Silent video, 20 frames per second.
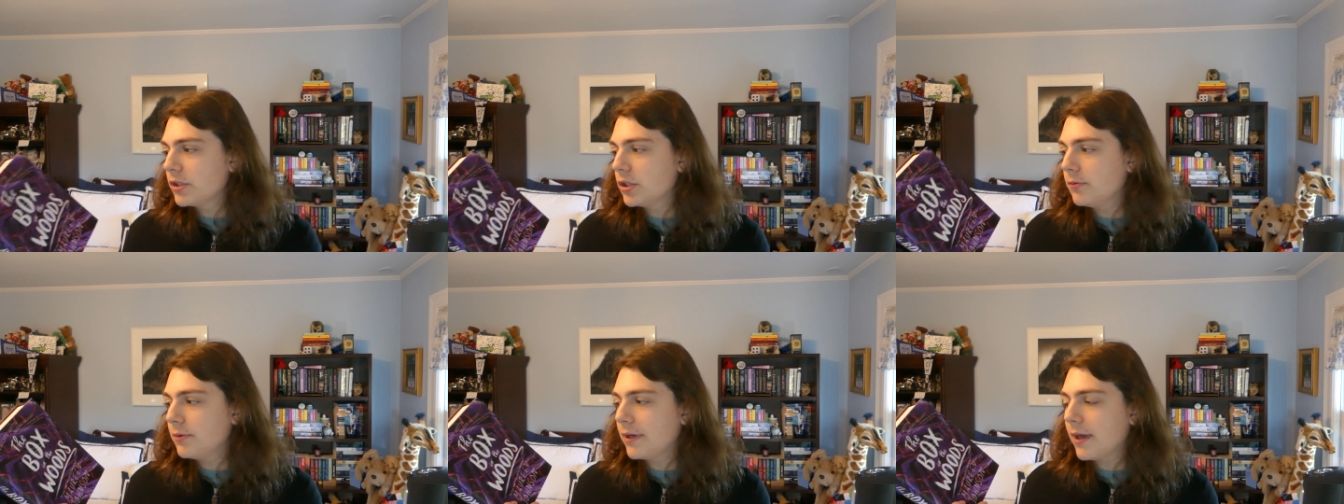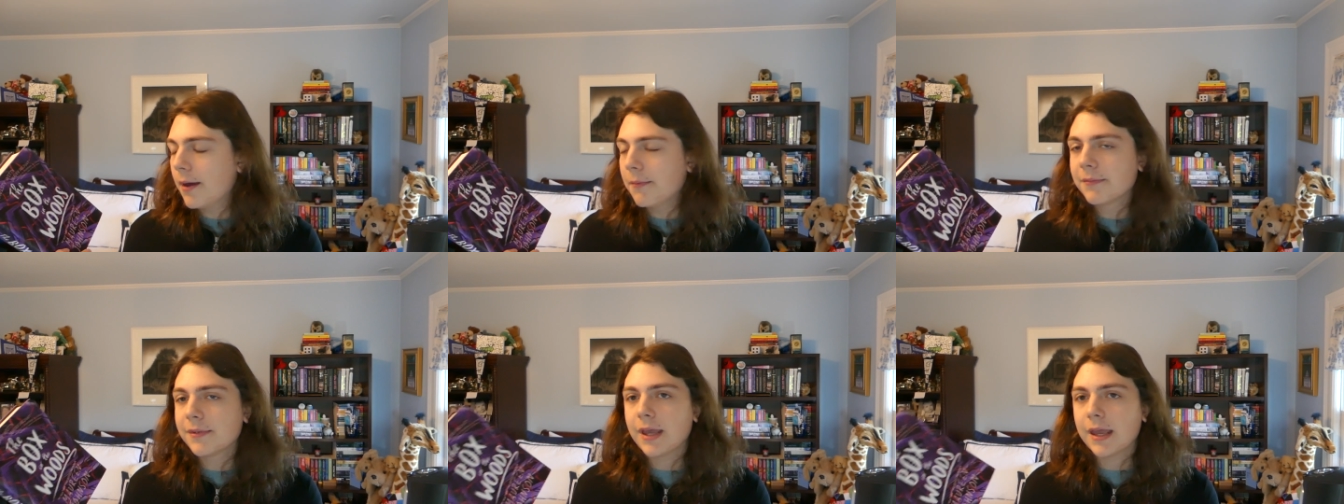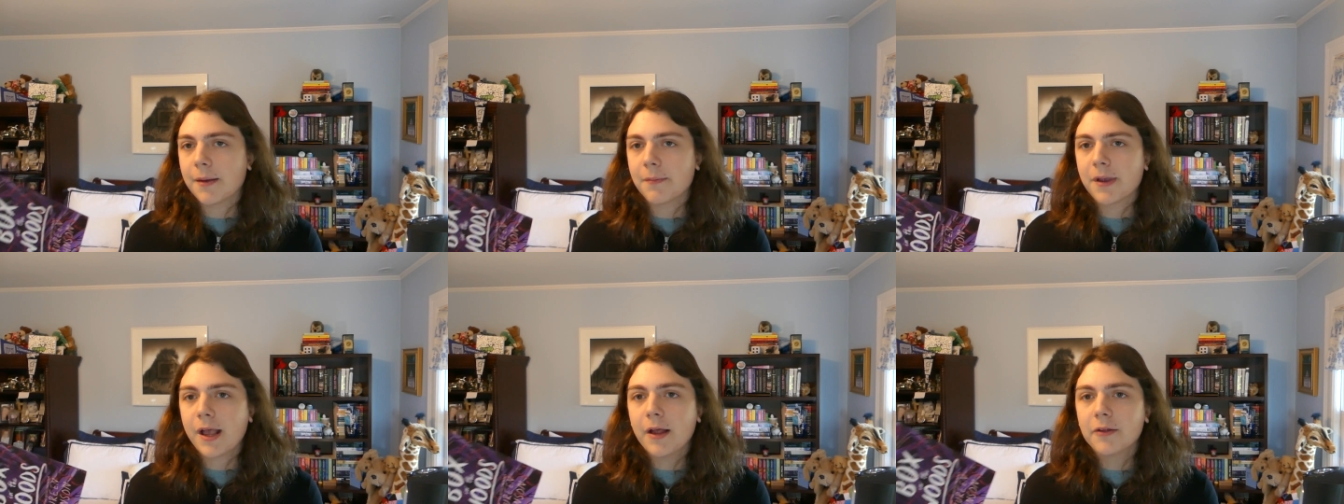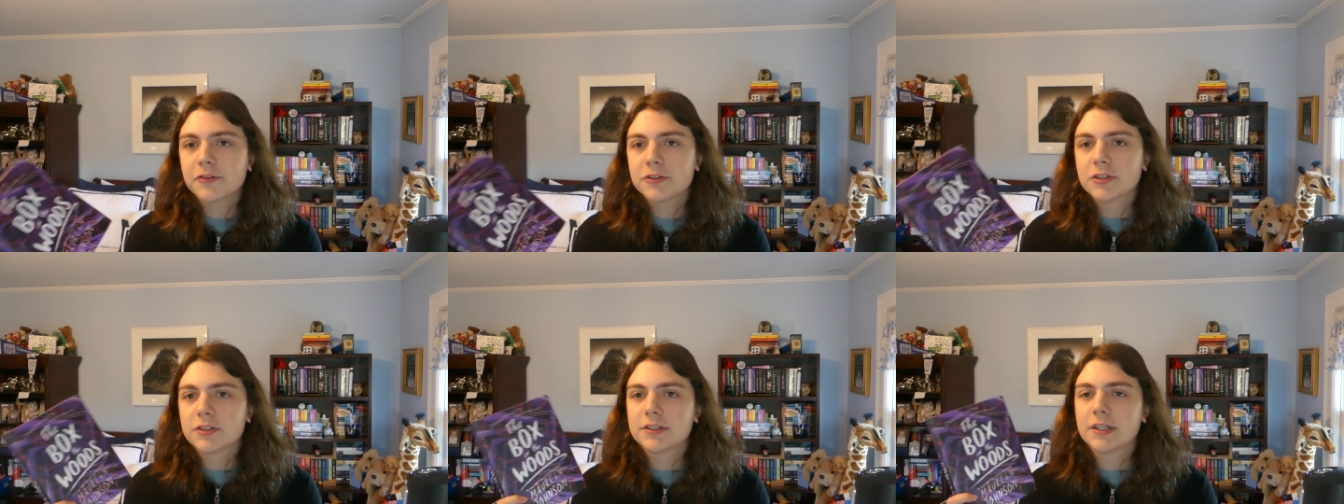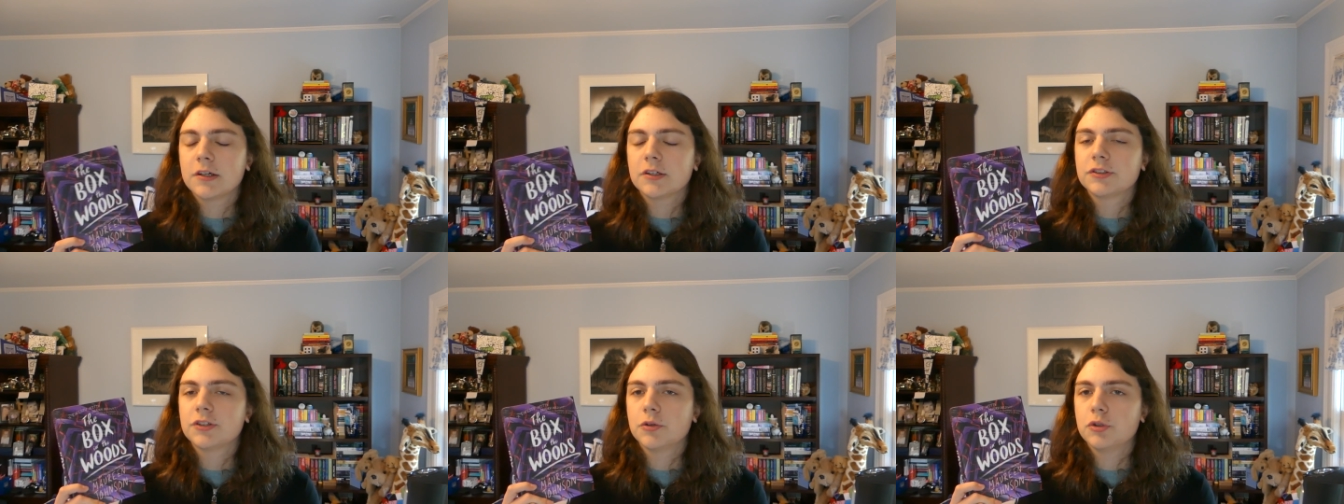to become camp counselors
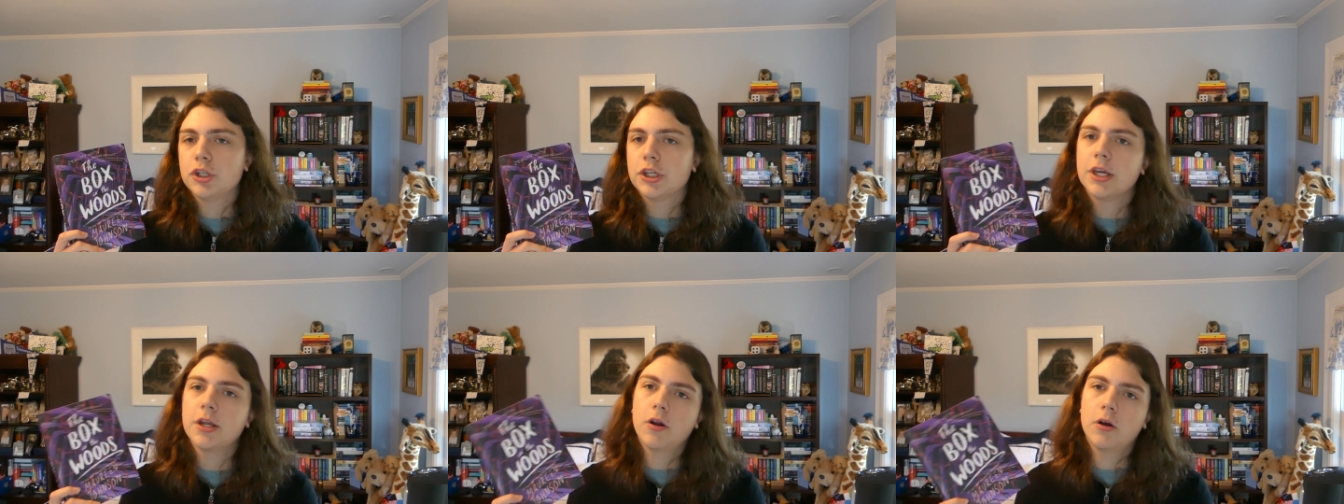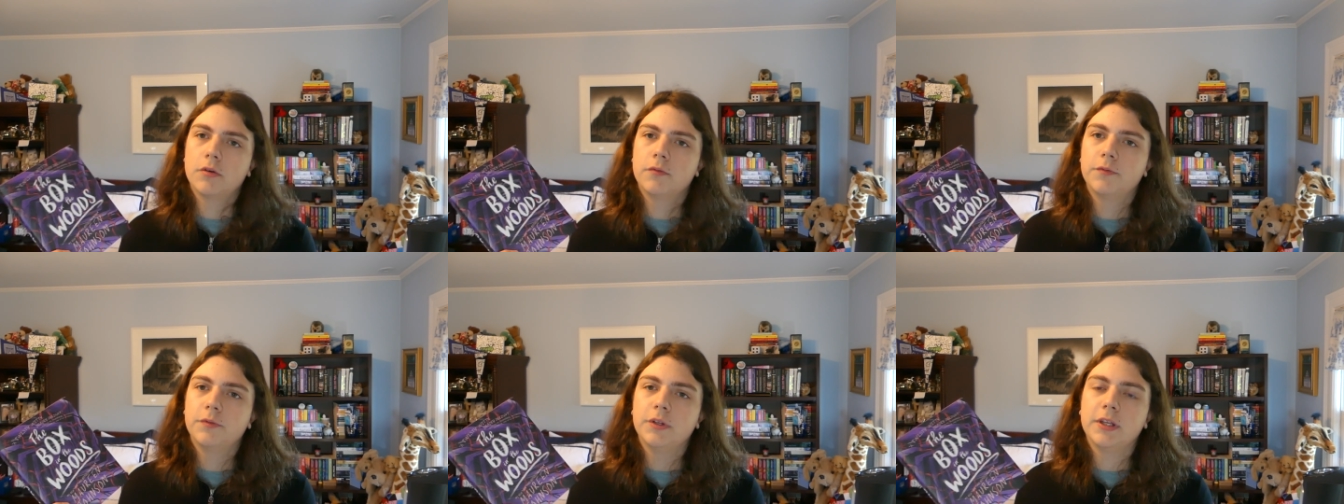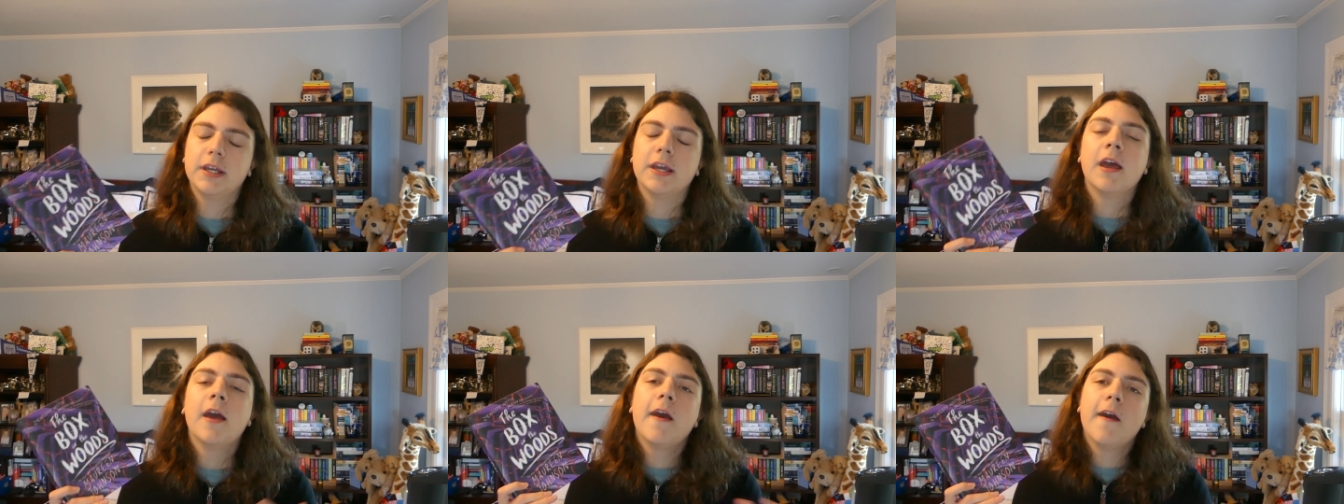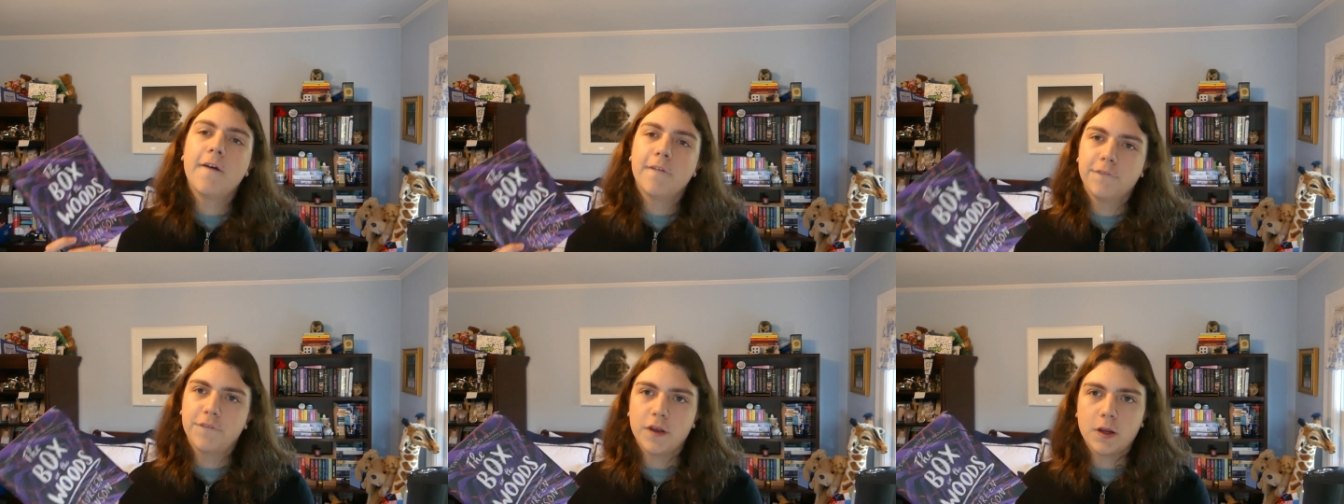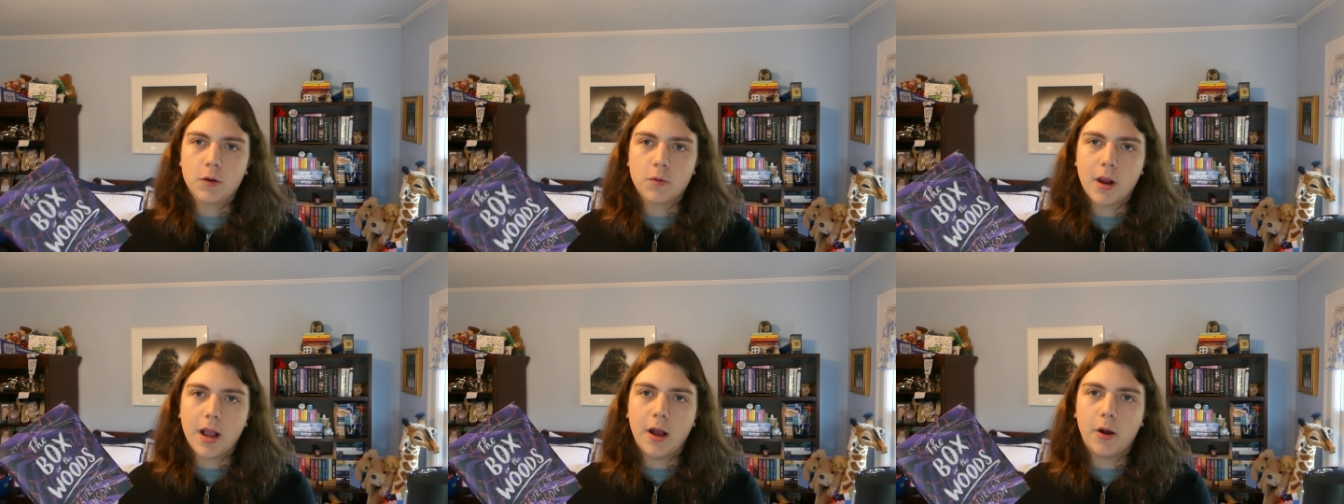there so she can hopefully
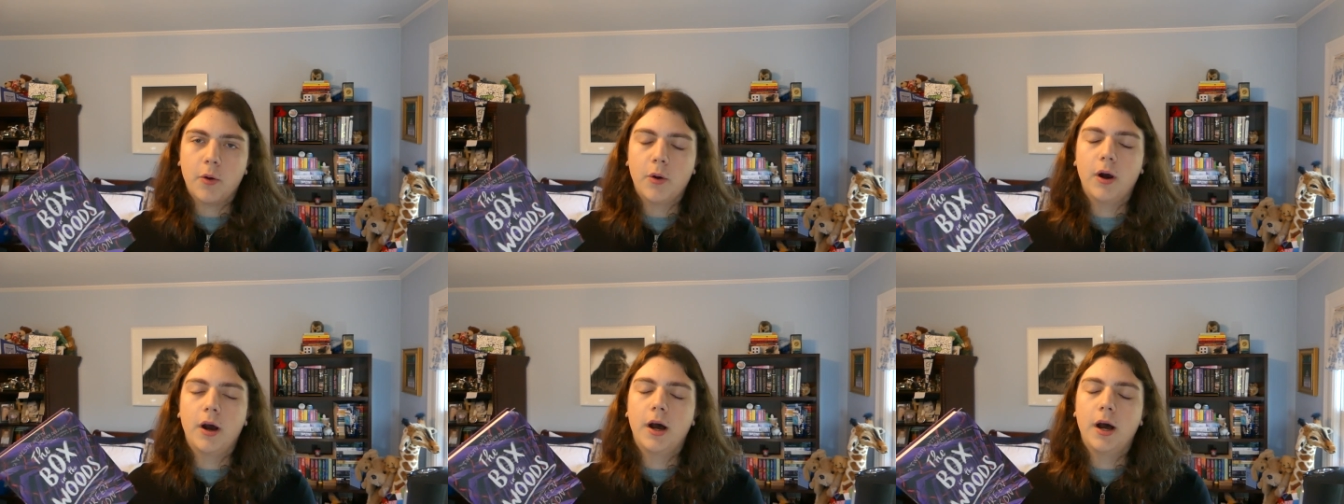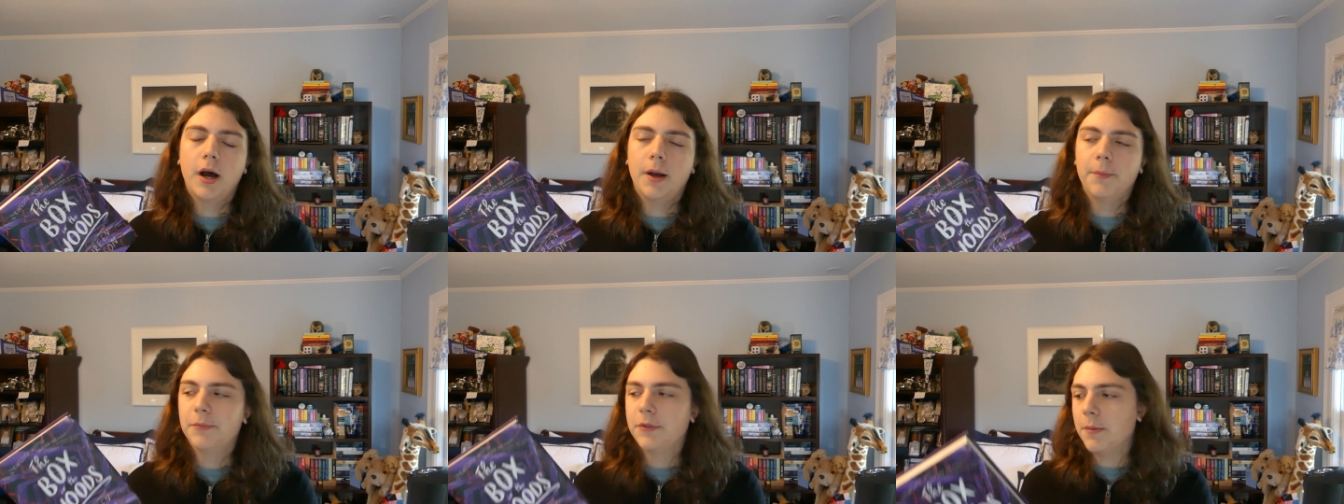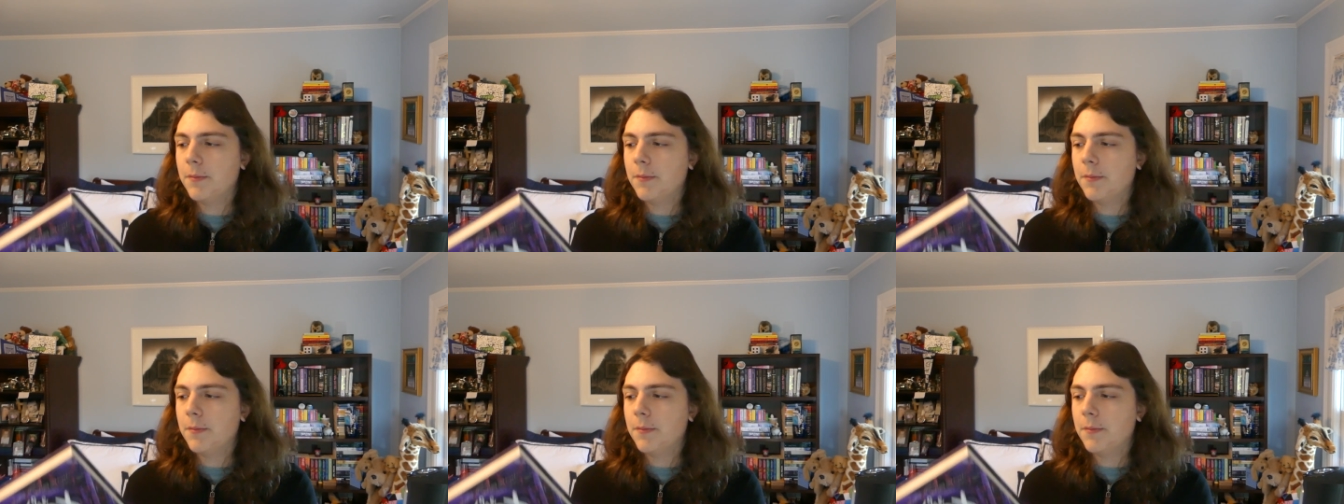figure out um,